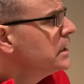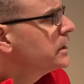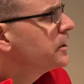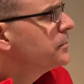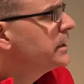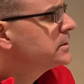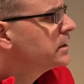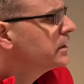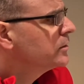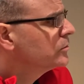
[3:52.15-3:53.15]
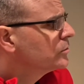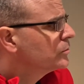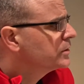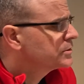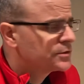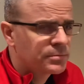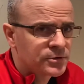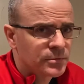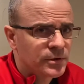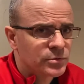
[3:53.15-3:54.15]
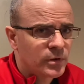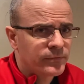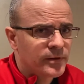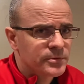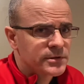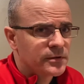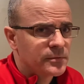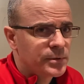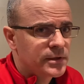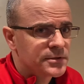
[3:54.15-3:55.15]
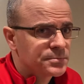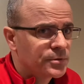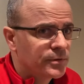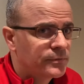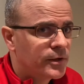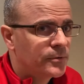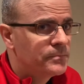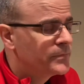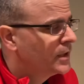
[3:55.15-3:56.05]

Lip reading: Now you might say, what's so special about 25% of the peak inspiratory flow?